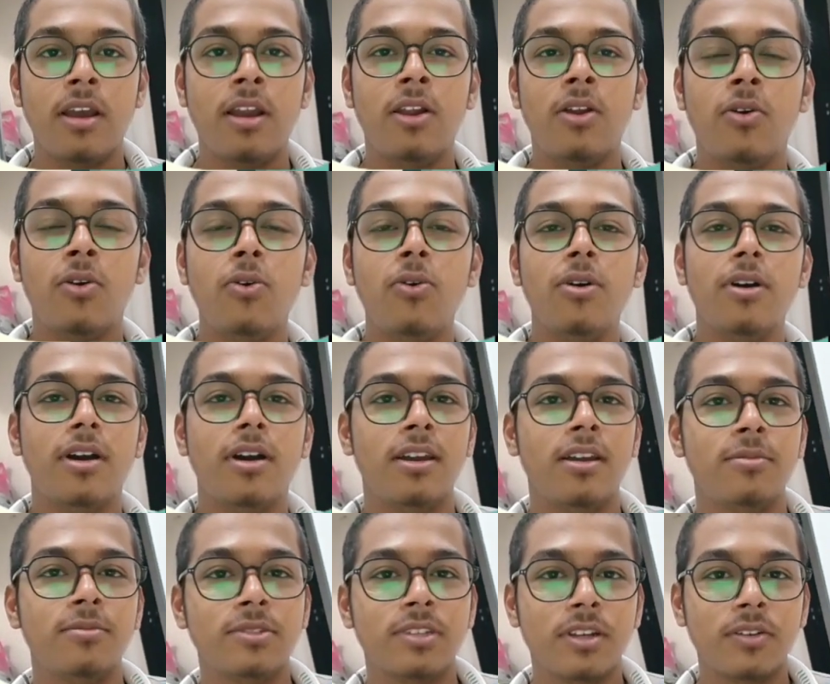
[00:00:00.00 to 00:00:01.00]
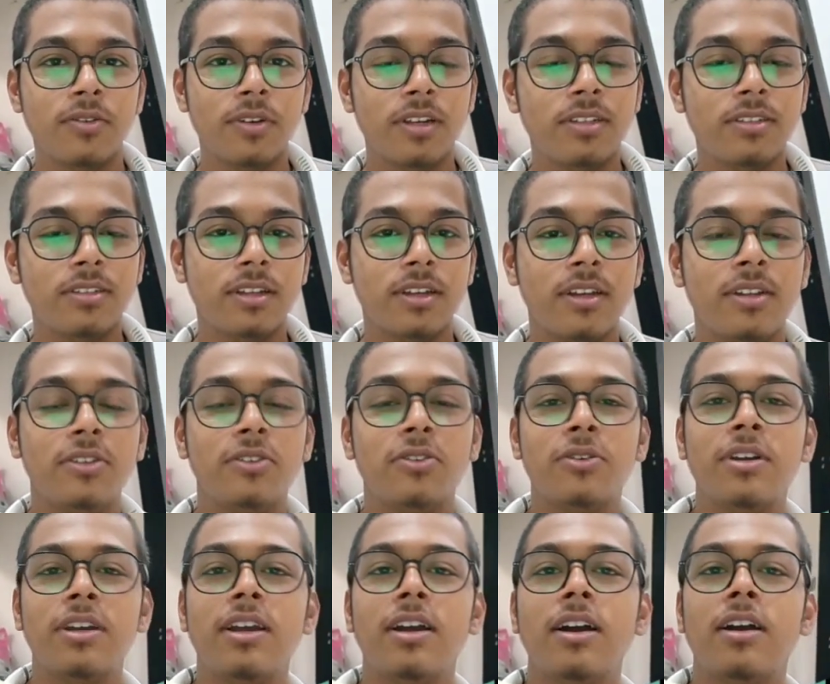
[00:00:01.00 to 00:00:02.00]
Hello, I am Sarvesh, and
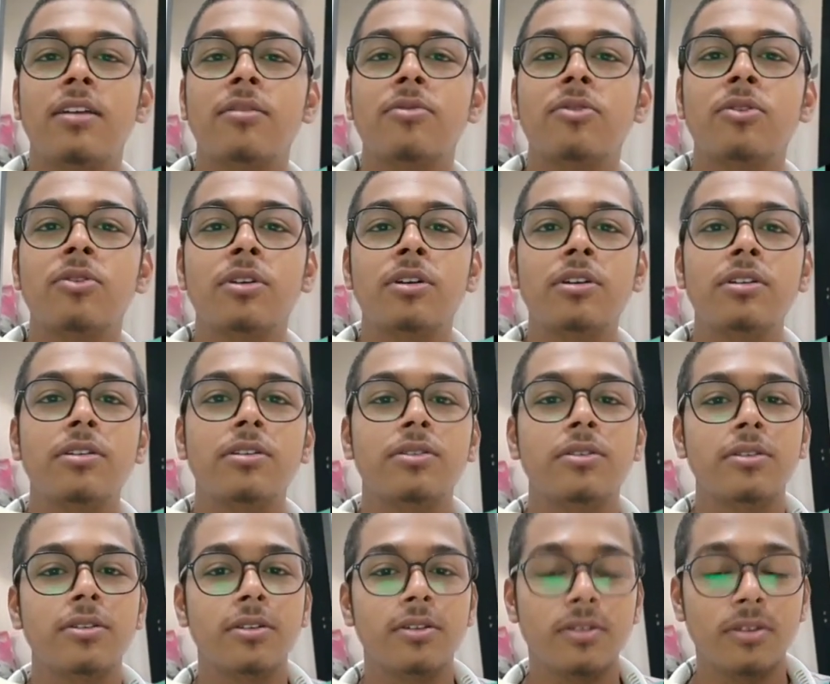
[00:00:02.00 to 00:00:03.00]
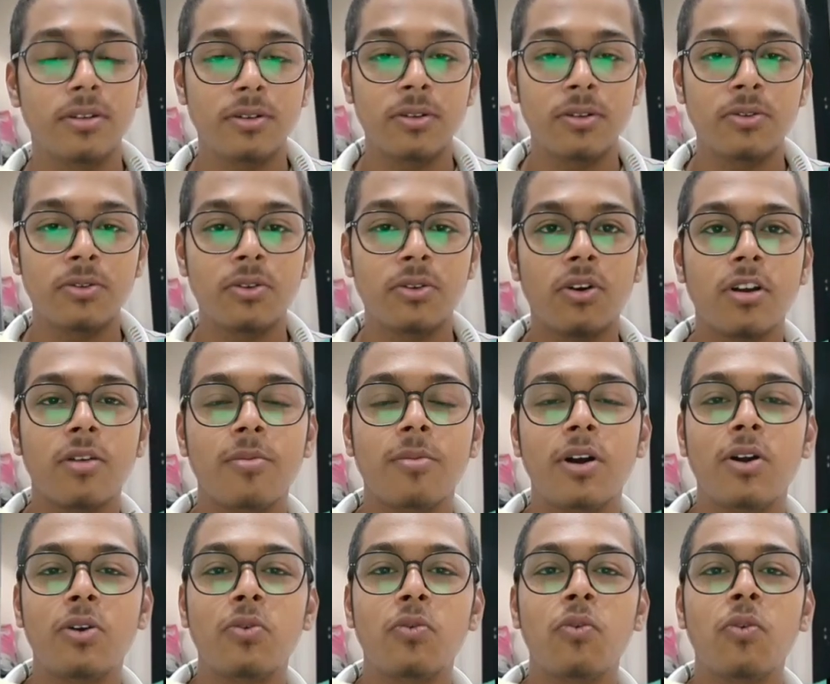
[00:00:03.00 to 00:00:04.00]
today I am going to talk
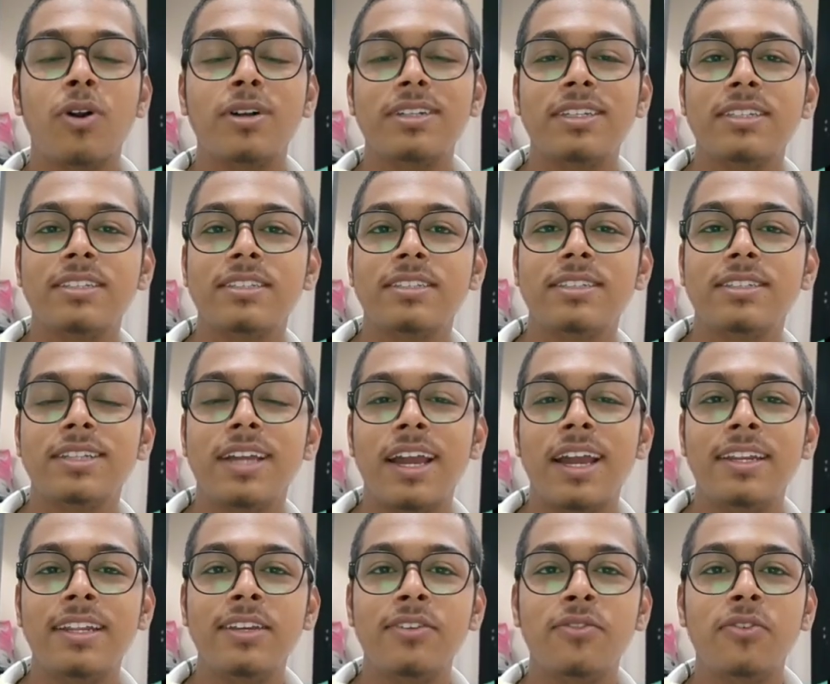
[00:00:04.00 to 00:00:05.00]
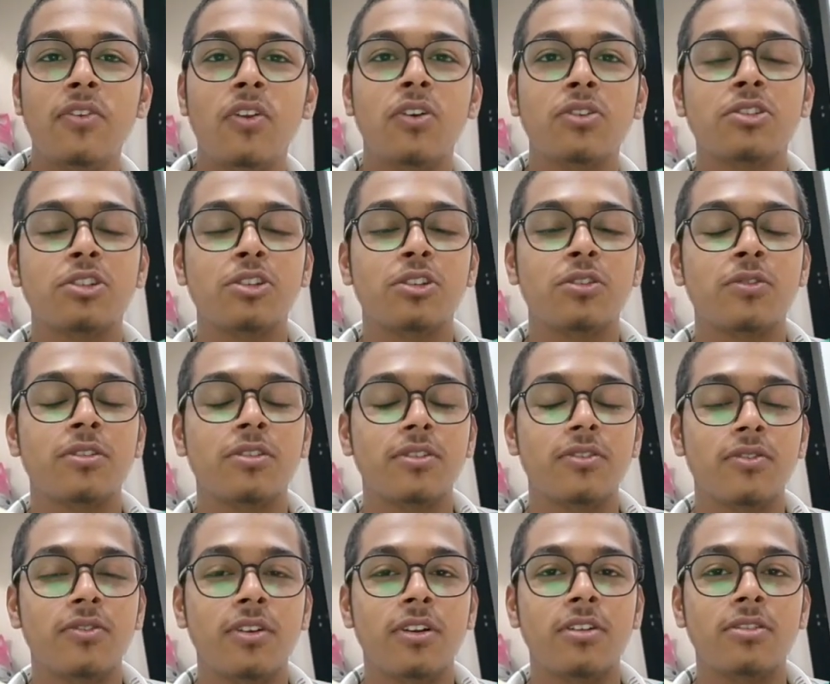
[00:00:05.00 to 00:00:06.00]
about what is dining
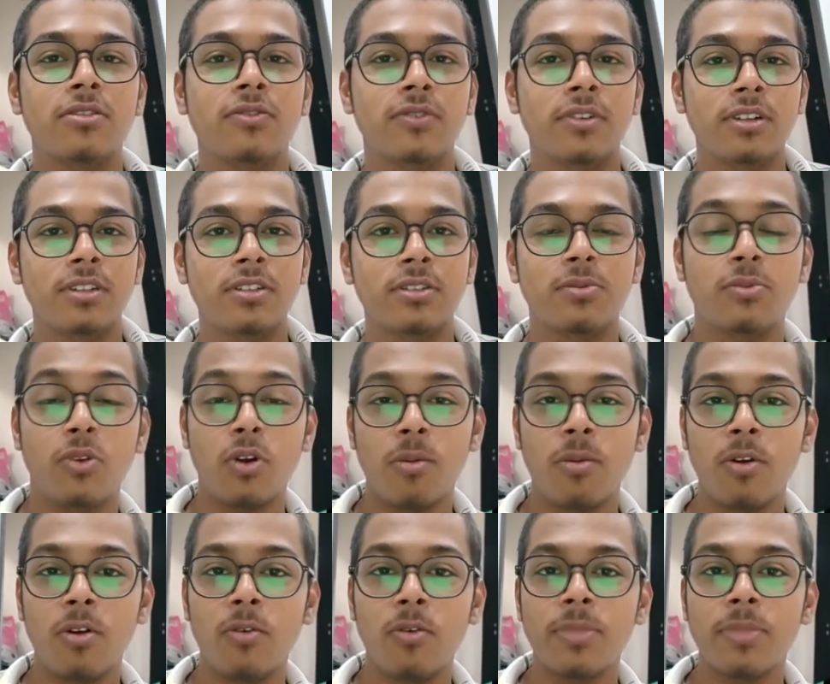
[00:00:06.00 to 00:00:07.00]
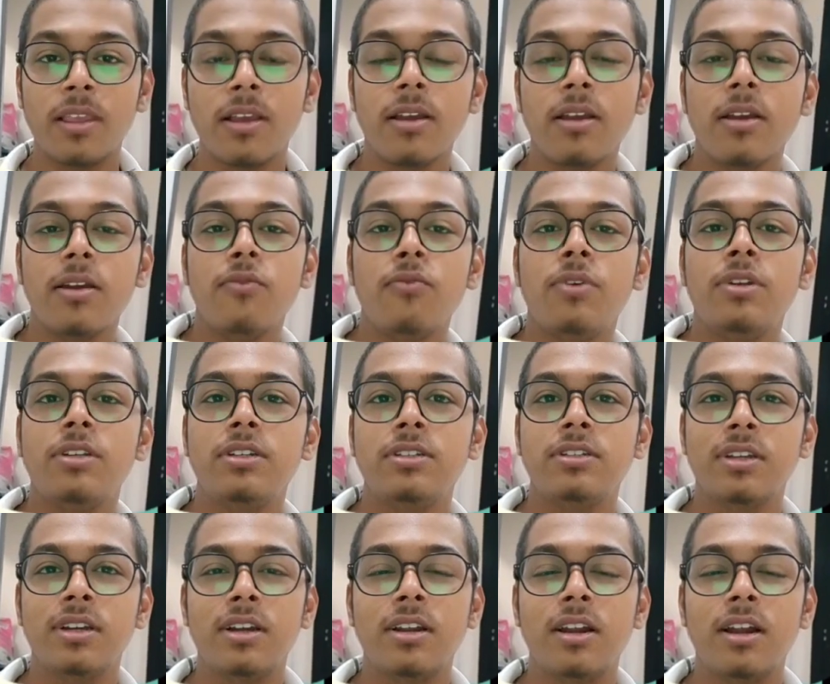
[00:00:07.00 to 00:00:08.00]
philosopher's problem, which
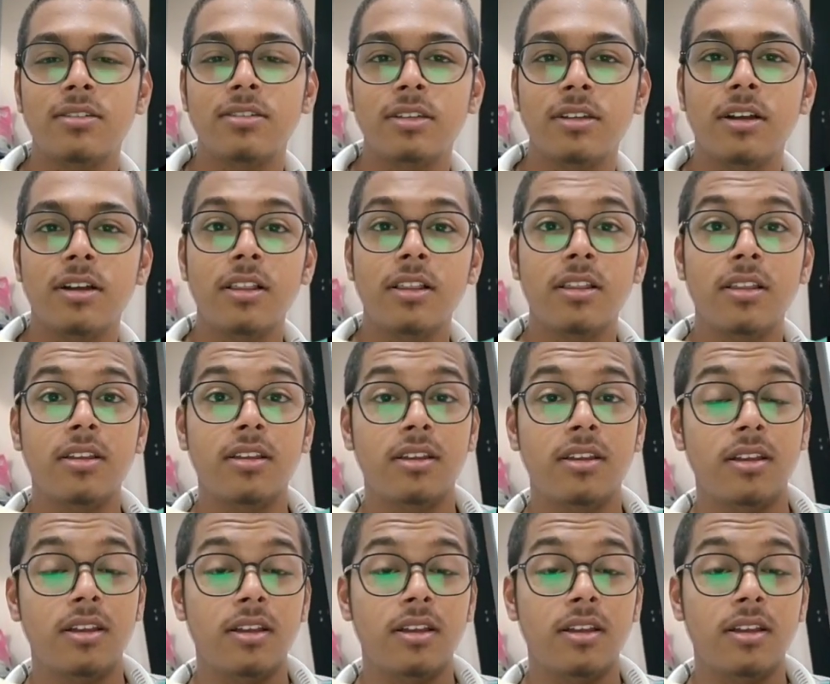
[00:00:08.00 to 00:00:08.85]
is a classical